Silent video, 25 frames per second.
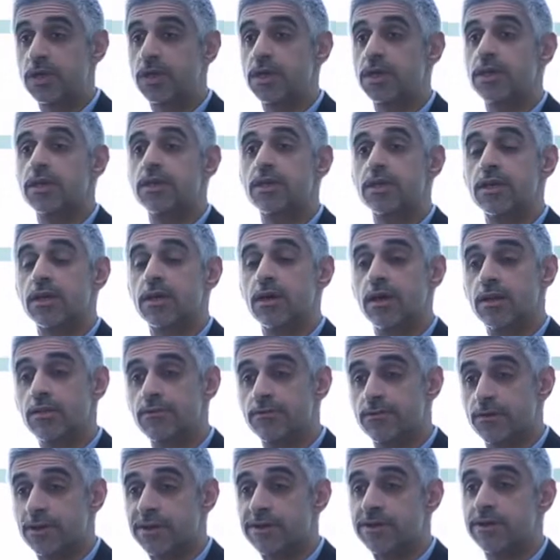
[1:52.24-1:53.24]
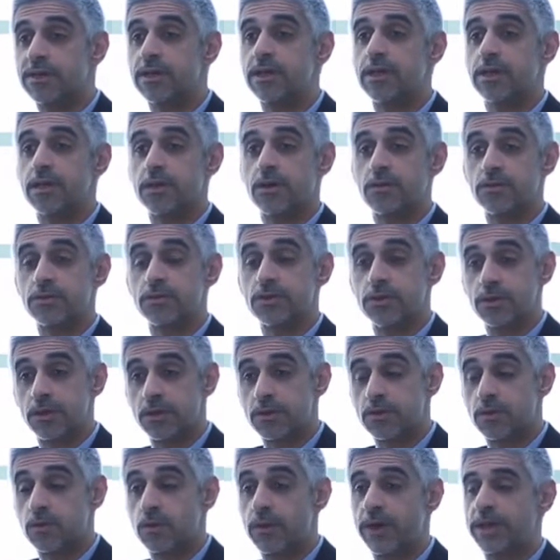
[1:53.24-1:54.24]
in the Gulf area and also in
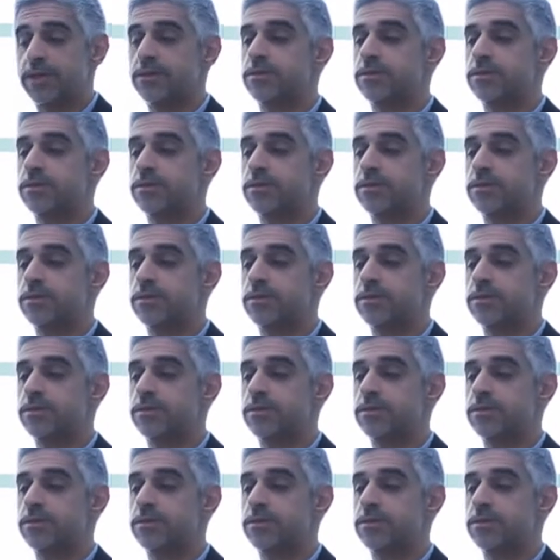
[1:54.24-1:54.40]
Kuwait.